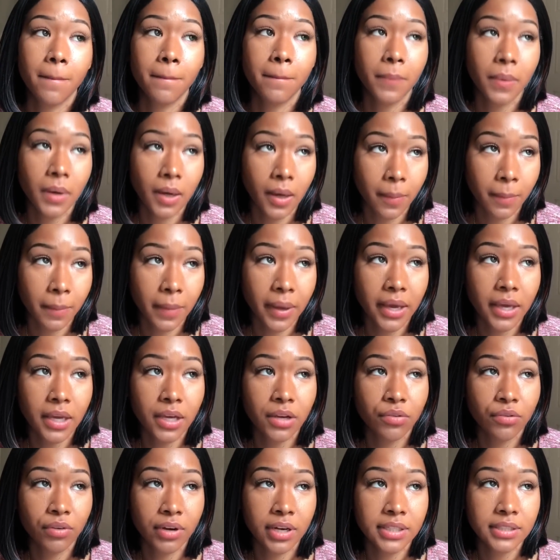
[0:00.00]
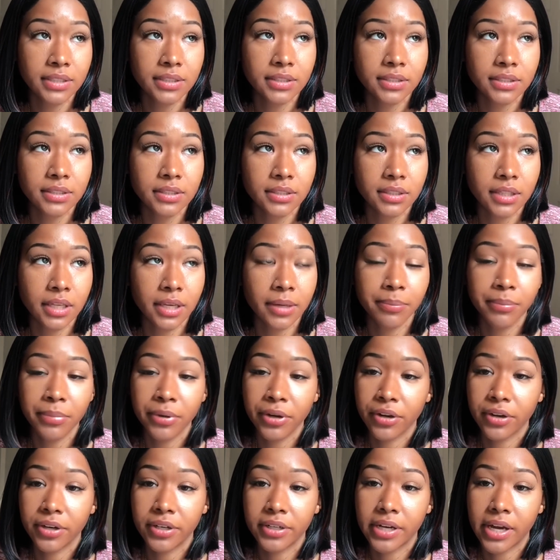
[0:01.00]
But may he rest in
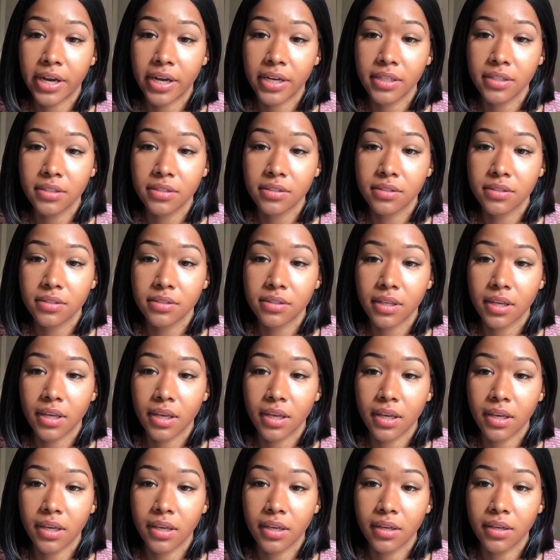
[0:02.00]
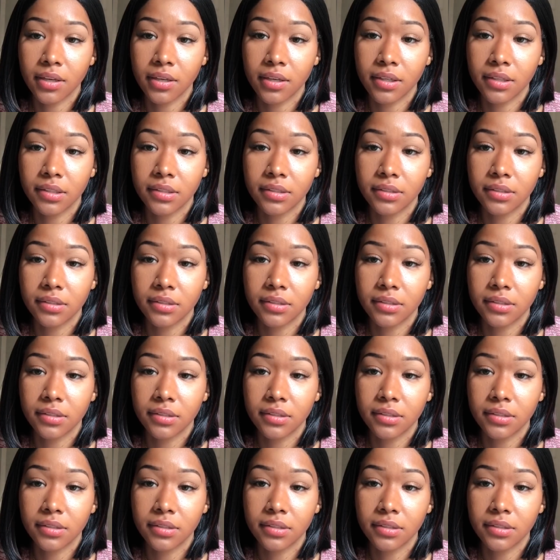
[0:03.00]
paradise, and